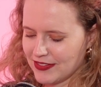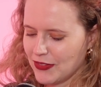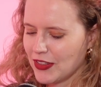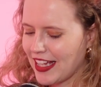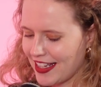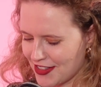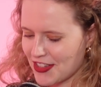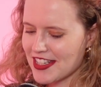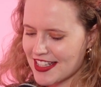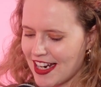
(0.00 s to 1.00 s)
Well, let's
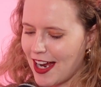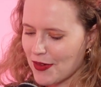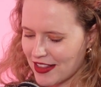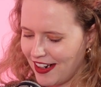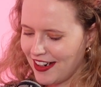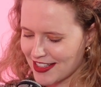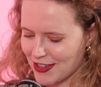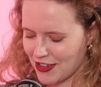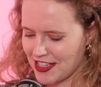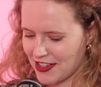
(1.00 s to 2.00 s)
just start with Hans,
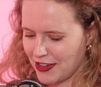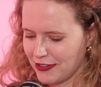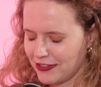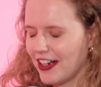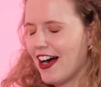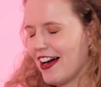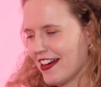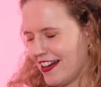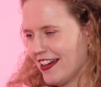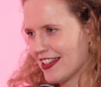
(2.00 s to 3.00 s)
Kristoff,
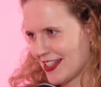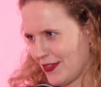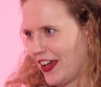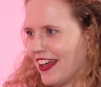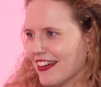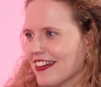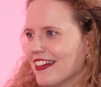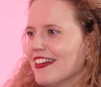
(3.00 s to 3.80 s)
Anna, and Sven.